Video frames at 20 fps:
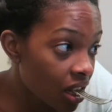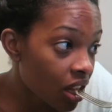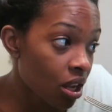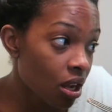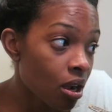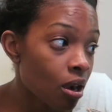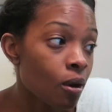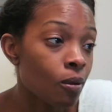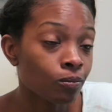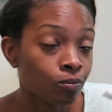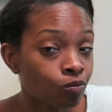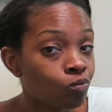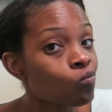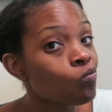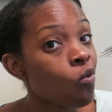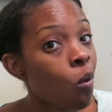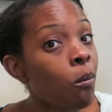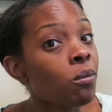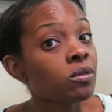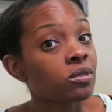I'm
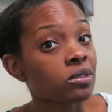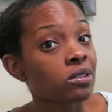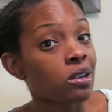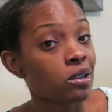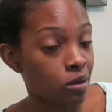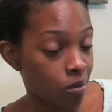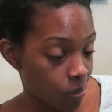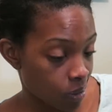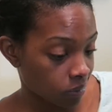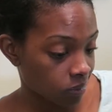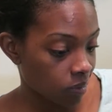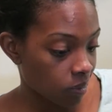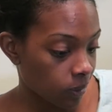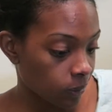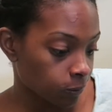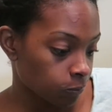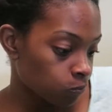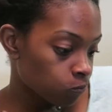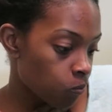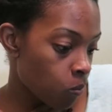I'm excited about
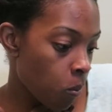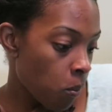that.